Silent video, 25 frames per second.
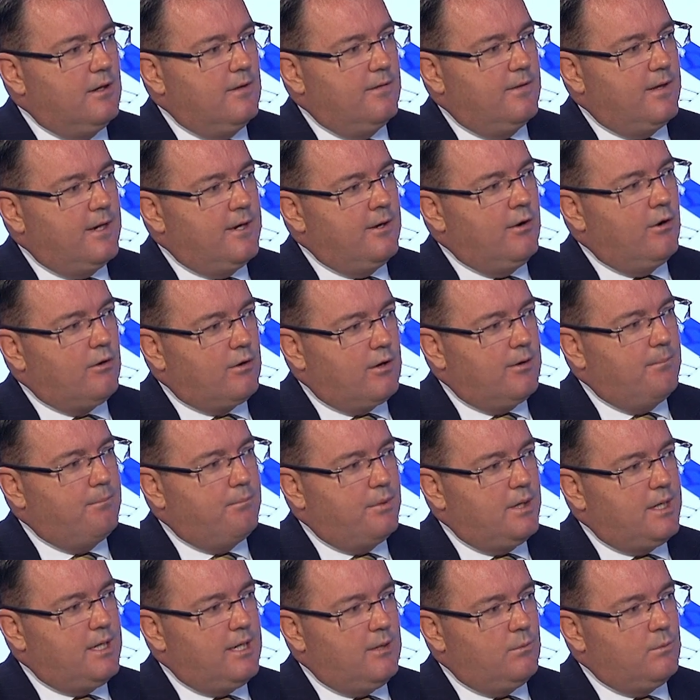they're not
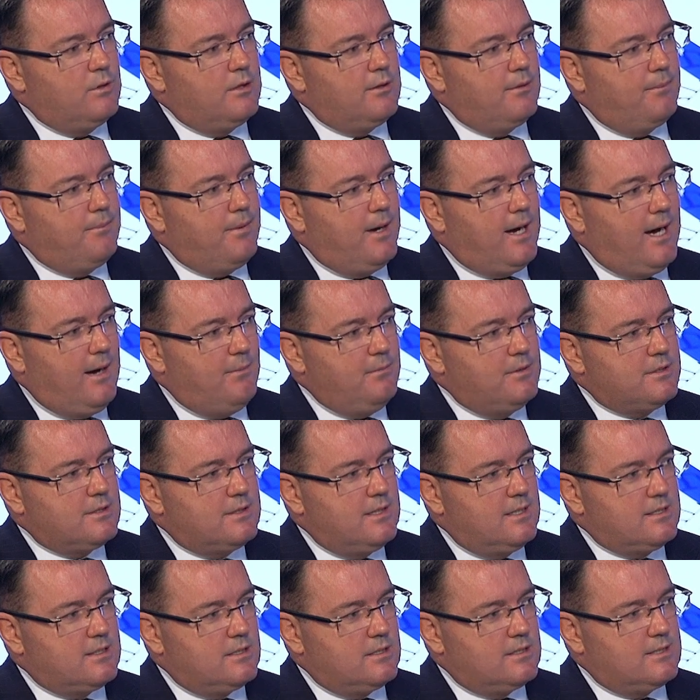competing with apartments
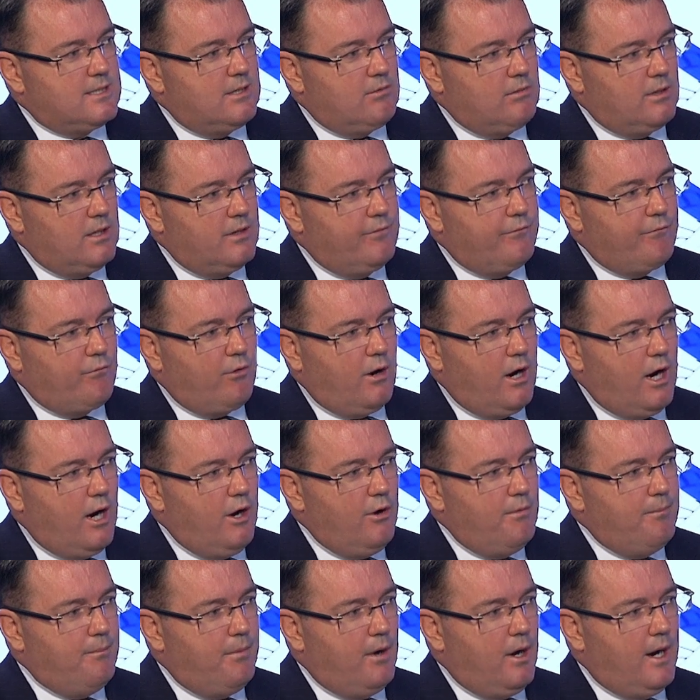necessarily for a
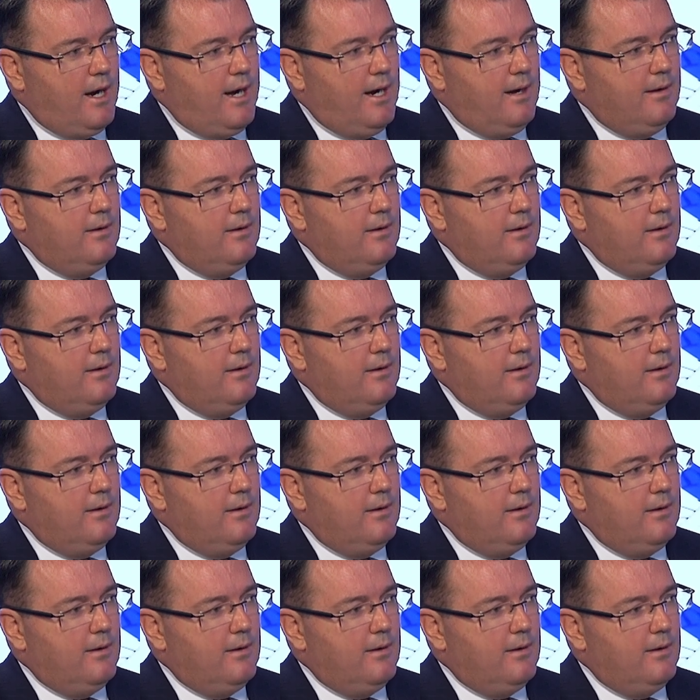home buyer.